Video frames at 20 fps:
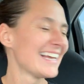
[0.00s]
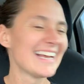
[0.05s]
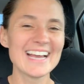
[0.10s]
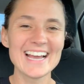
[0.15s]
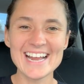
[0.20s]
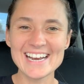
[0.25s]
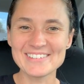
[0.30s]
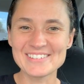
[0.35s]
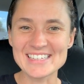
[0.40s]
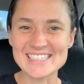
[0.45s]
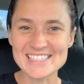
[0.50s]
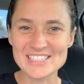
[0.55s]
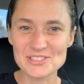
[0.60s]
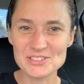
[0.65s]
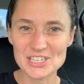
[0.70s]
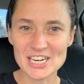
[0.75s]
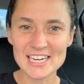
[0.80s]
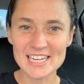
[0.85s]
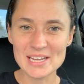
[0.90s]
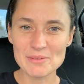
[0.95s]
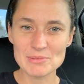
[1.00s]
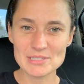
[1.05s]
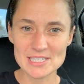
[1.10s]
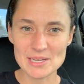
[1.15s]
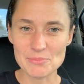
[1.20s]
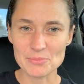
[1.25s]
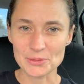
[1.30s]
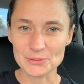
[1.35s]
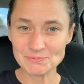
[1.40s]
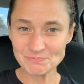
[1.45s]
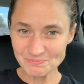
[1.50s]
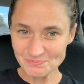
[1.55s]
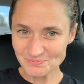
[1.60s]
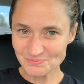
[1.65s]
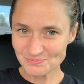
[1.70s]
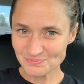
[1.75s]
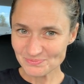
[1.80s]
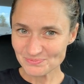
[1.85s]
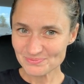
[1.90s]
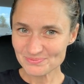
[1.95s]
Anyways, try to keep it simple.
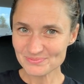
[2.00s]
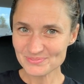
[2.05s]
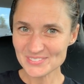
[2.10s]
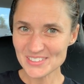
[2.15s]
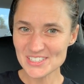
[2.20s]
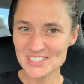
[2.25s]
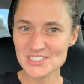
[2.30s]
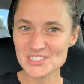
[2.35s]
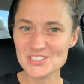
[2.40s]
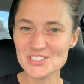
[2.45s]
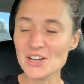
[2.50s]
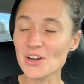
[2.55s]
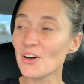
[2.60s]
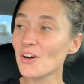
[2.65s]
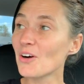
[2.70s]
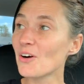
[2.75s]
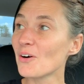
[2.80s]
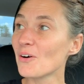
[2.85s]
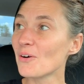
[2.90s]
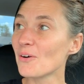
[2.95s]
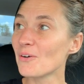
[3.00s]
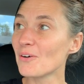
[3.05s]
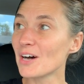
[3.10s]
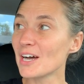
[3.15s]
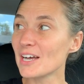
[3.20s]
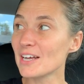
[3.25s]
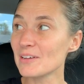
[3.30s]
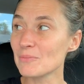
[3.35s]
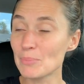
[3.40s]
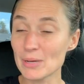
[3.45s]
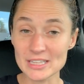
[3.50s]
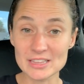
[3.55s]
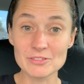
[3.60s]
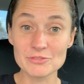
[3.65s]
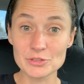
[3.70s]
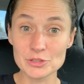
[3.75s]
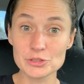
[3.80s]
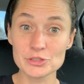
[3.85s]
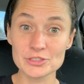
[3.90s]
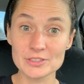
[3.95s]
So pick the
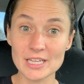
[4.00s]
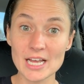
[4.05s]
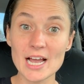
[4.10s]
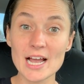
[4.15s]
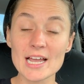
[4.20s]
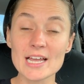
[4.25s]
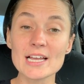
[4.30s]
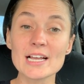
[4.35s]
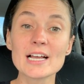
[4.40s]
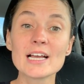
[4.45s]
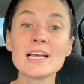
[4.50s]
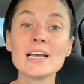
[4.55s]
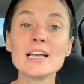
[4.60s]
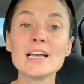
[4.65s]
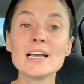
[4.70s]
food you like,